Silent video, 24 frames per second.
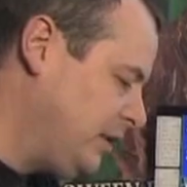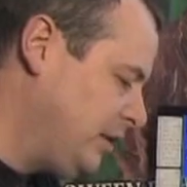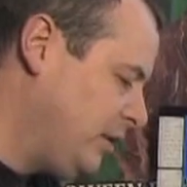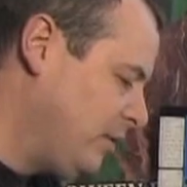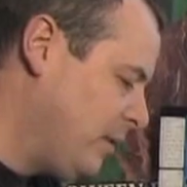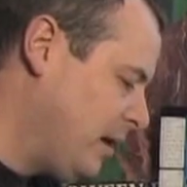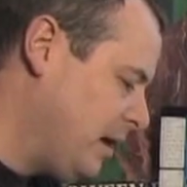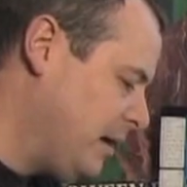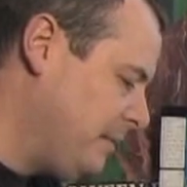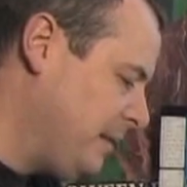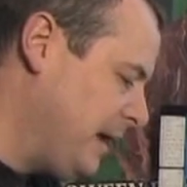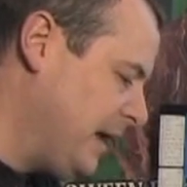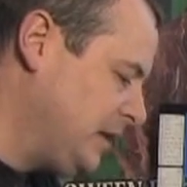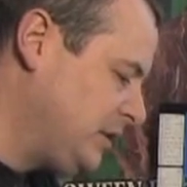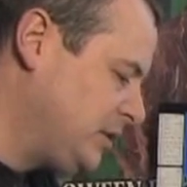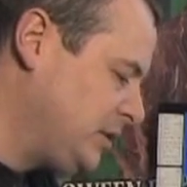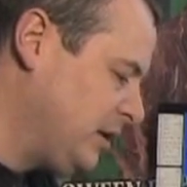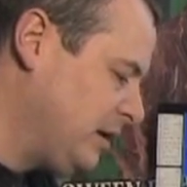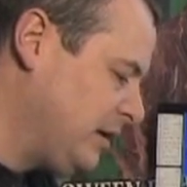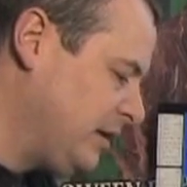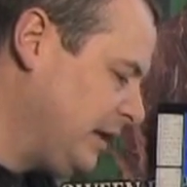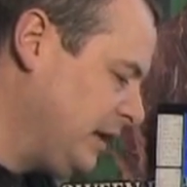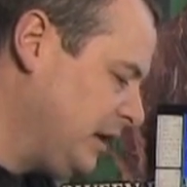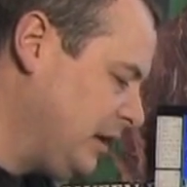want to make
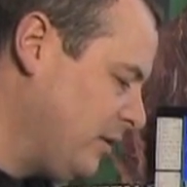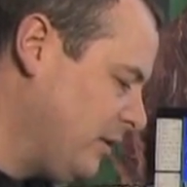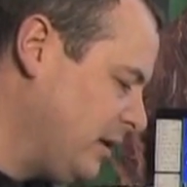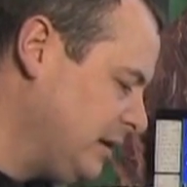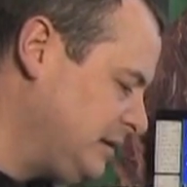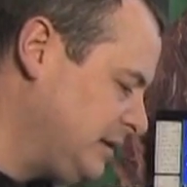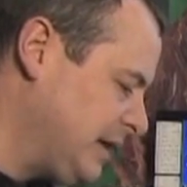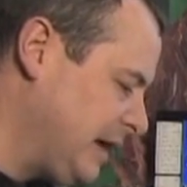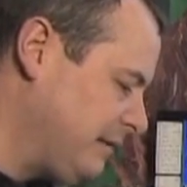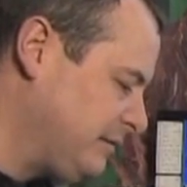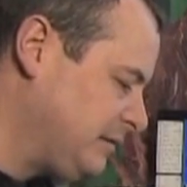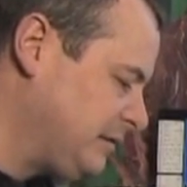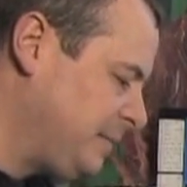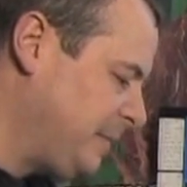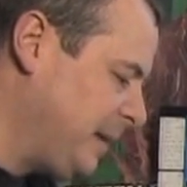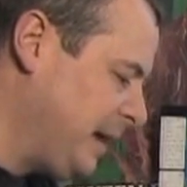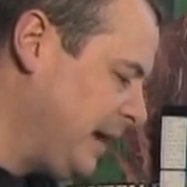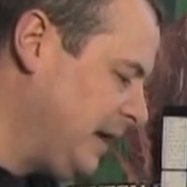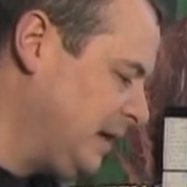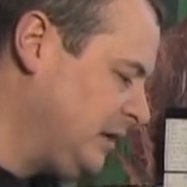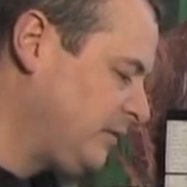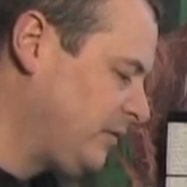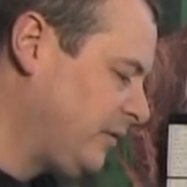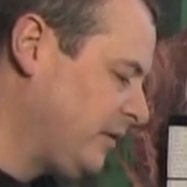sure that you always have
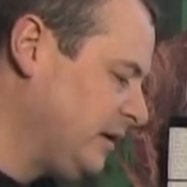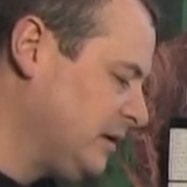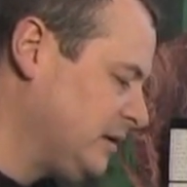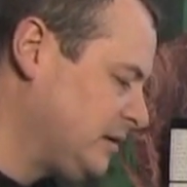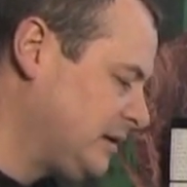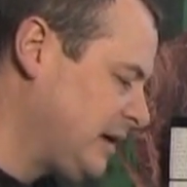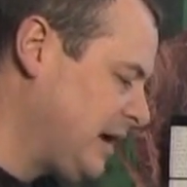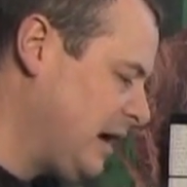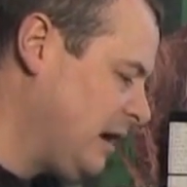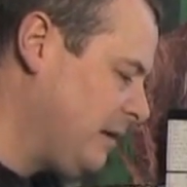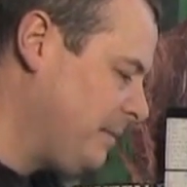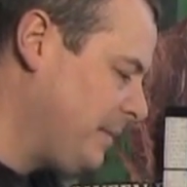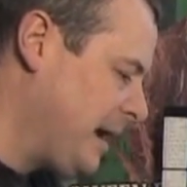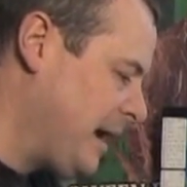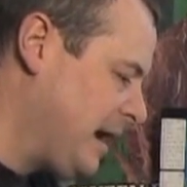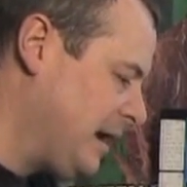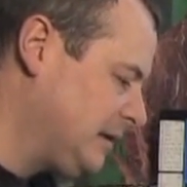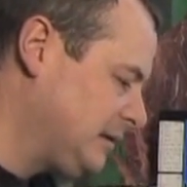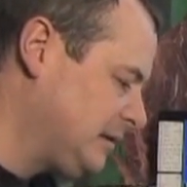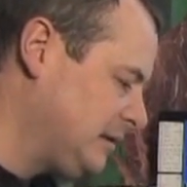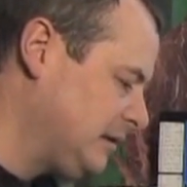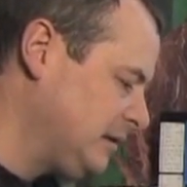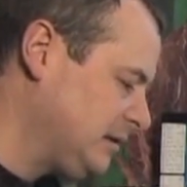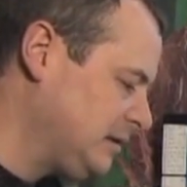space for your scare
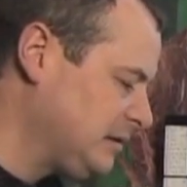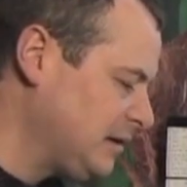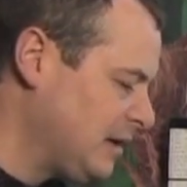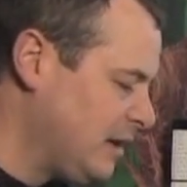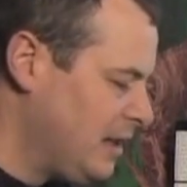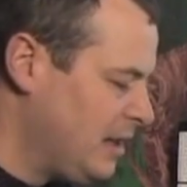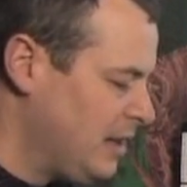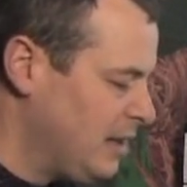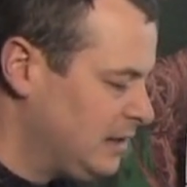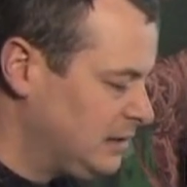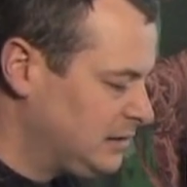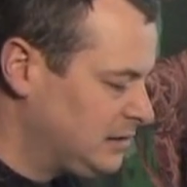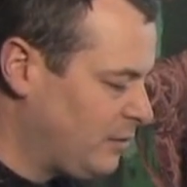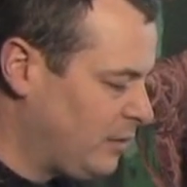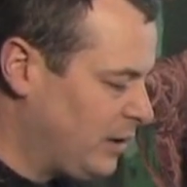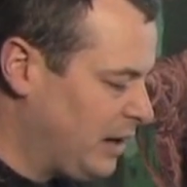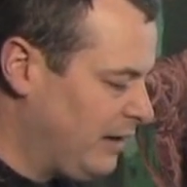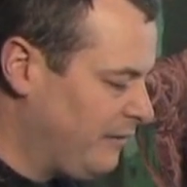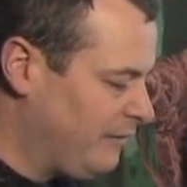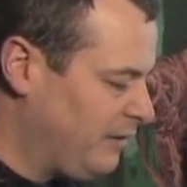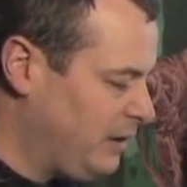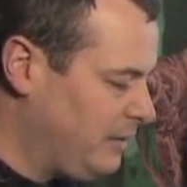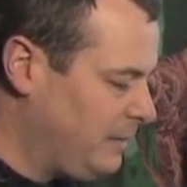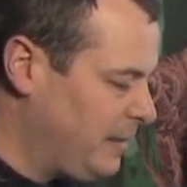boxes. So
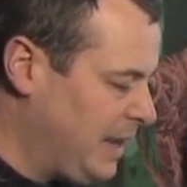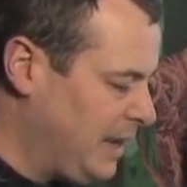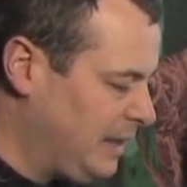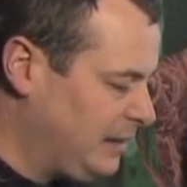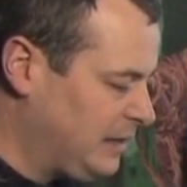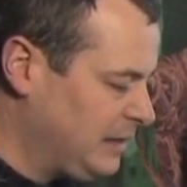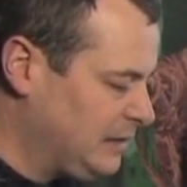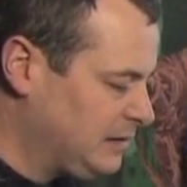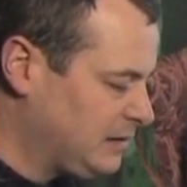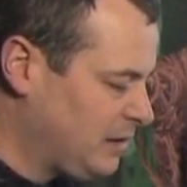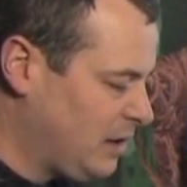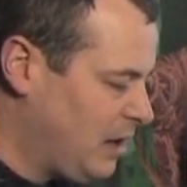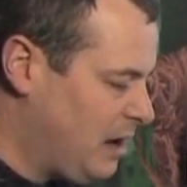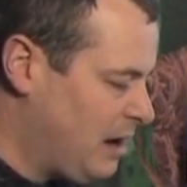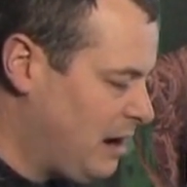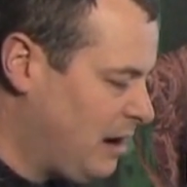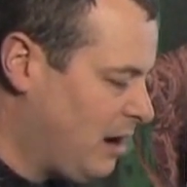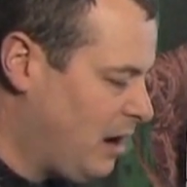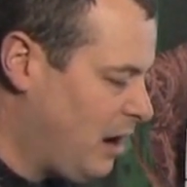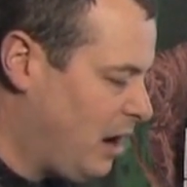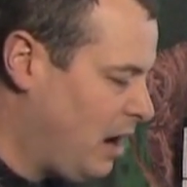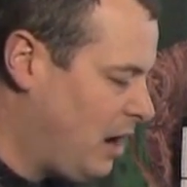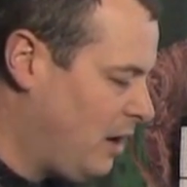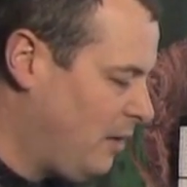whenever you make these long
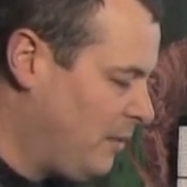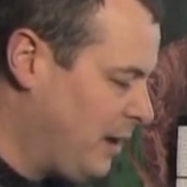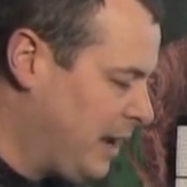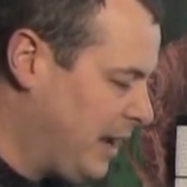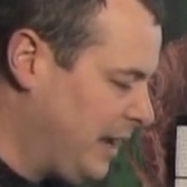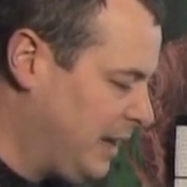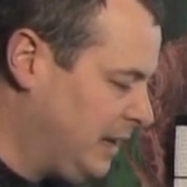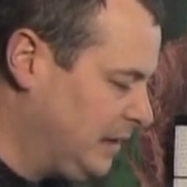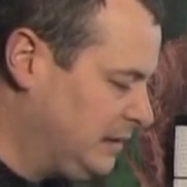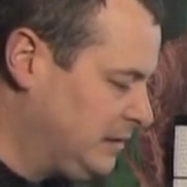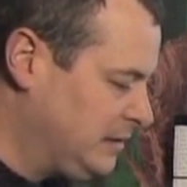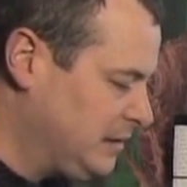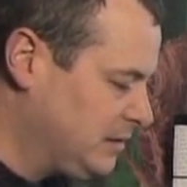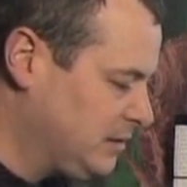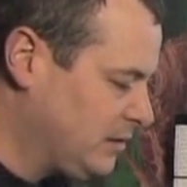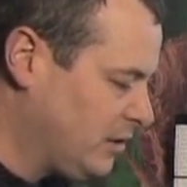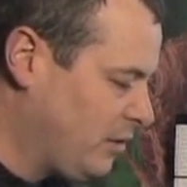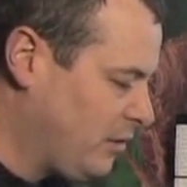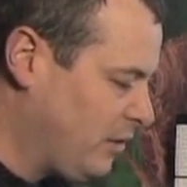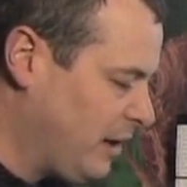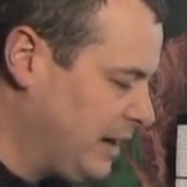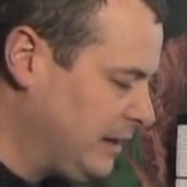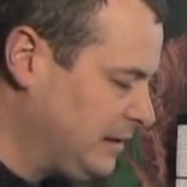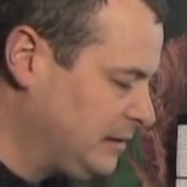hallways, these are
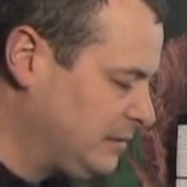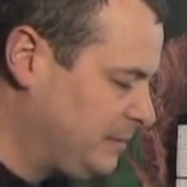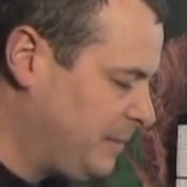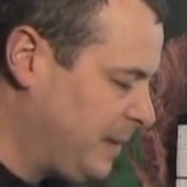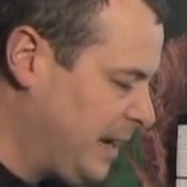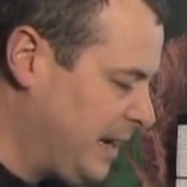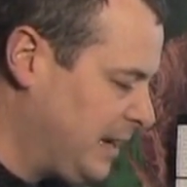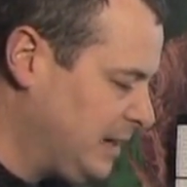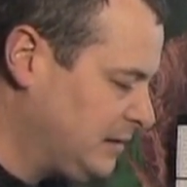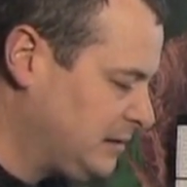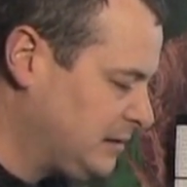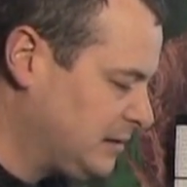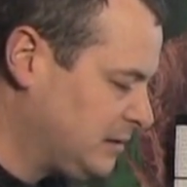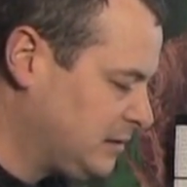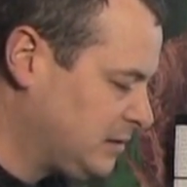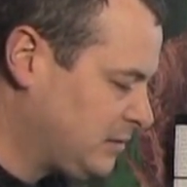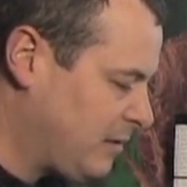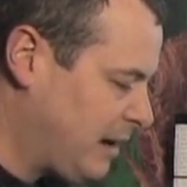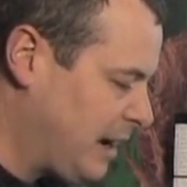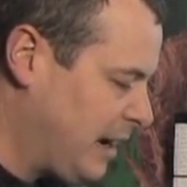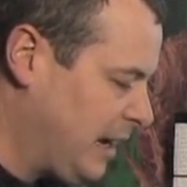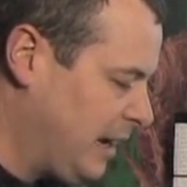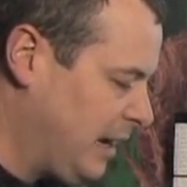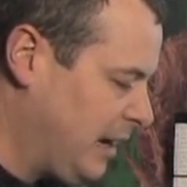great spaces
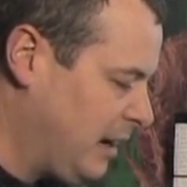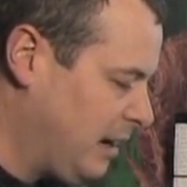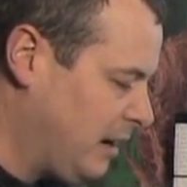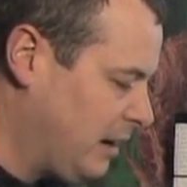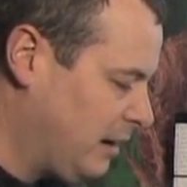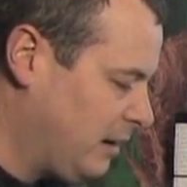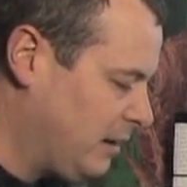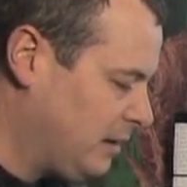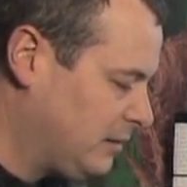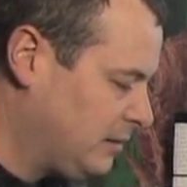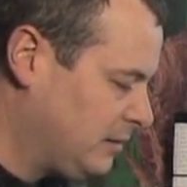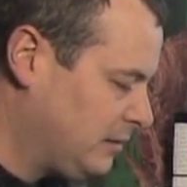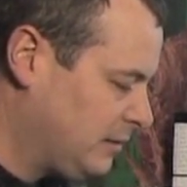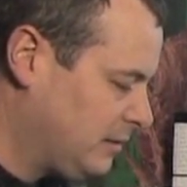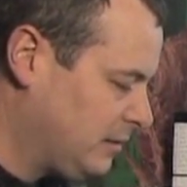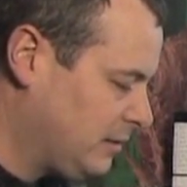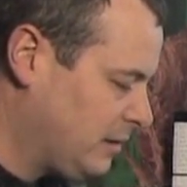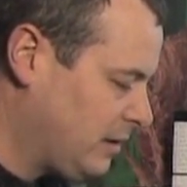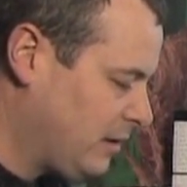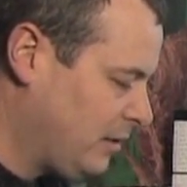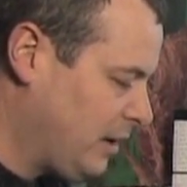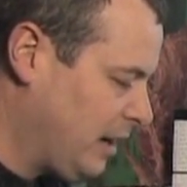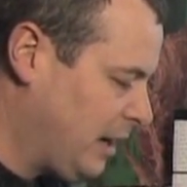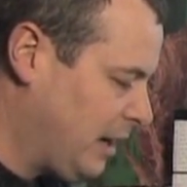right here
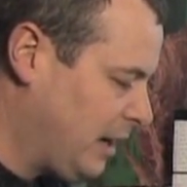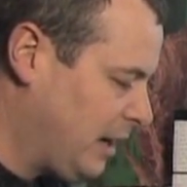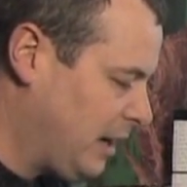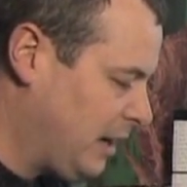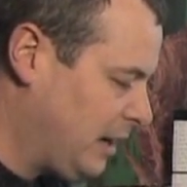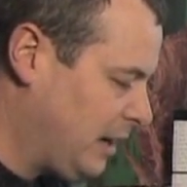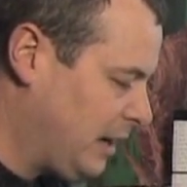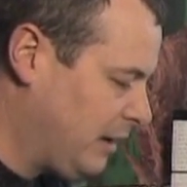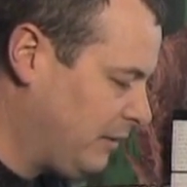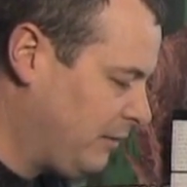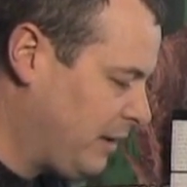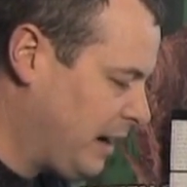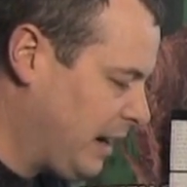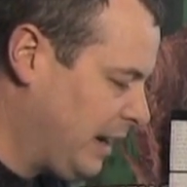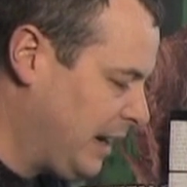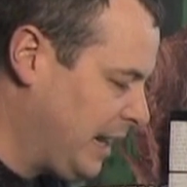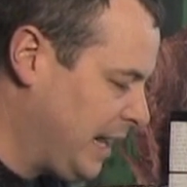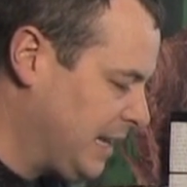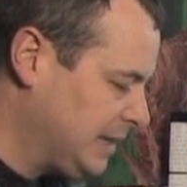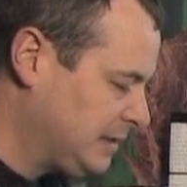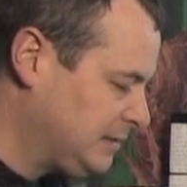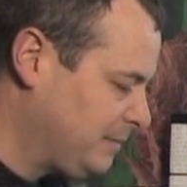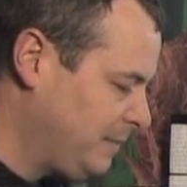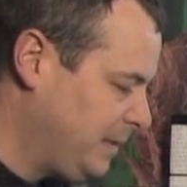okay, and write
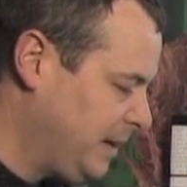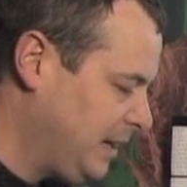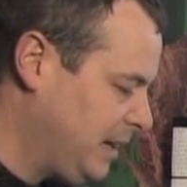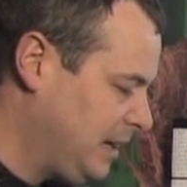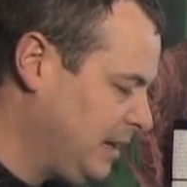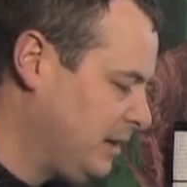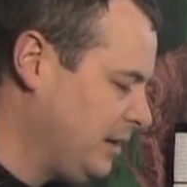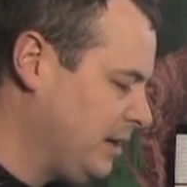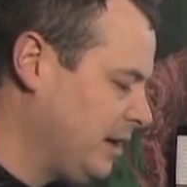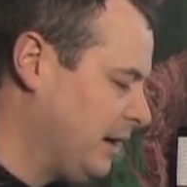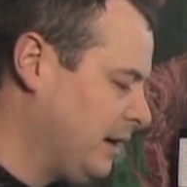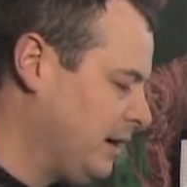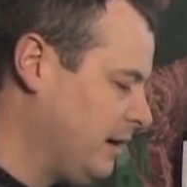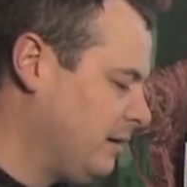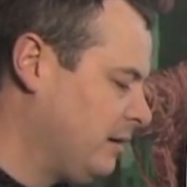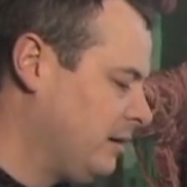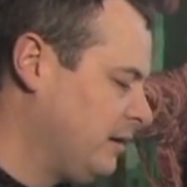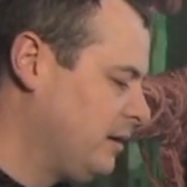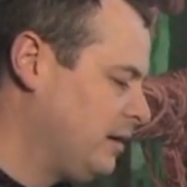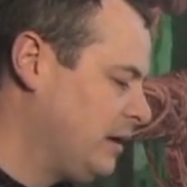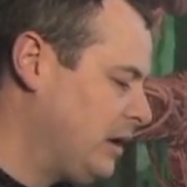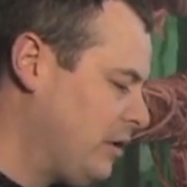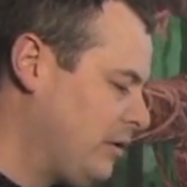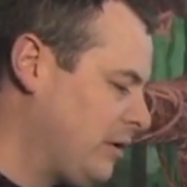SB in there,
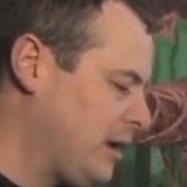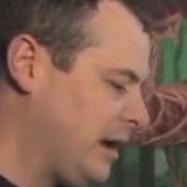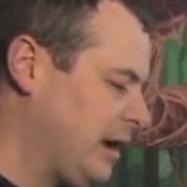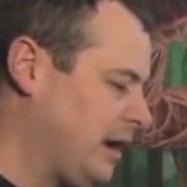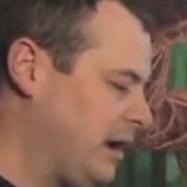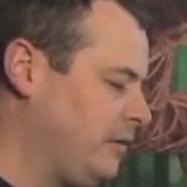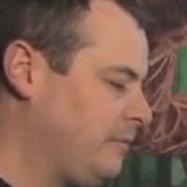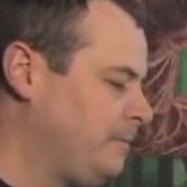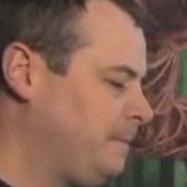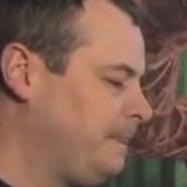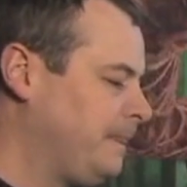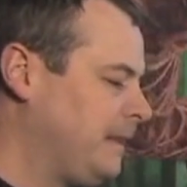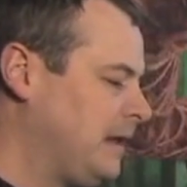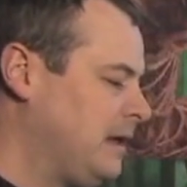okay?